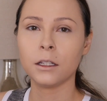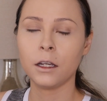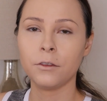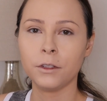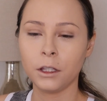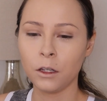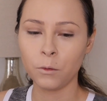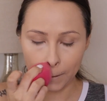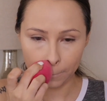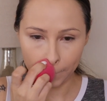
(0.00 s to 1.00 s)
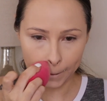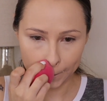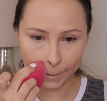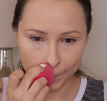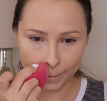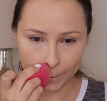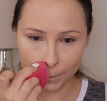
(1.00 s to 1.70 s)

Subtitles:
set everything with my